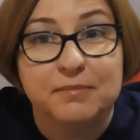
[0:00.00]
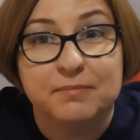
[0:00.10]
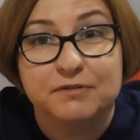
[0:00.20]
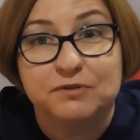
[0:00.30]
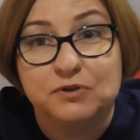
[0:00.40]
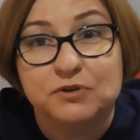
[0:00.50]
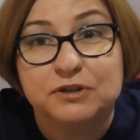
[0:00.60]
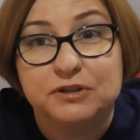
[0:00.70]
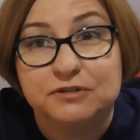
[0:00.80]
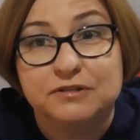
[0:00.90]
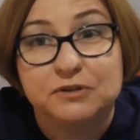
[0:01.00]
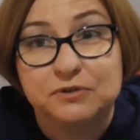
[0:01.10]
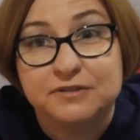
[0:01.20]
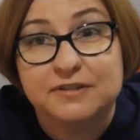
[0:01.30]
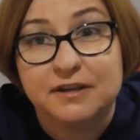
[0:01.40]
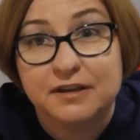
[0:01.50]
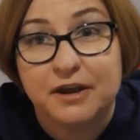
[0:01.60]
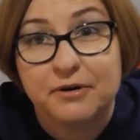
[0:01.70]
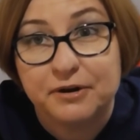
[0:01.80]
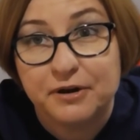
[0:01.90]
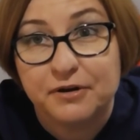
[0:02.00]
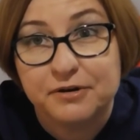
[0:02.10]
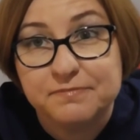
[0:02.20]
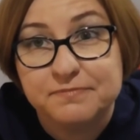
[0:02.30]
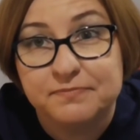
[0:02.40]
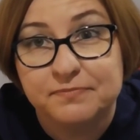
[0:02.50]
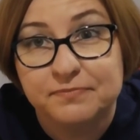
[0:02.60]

But if you're not using good skincare at home,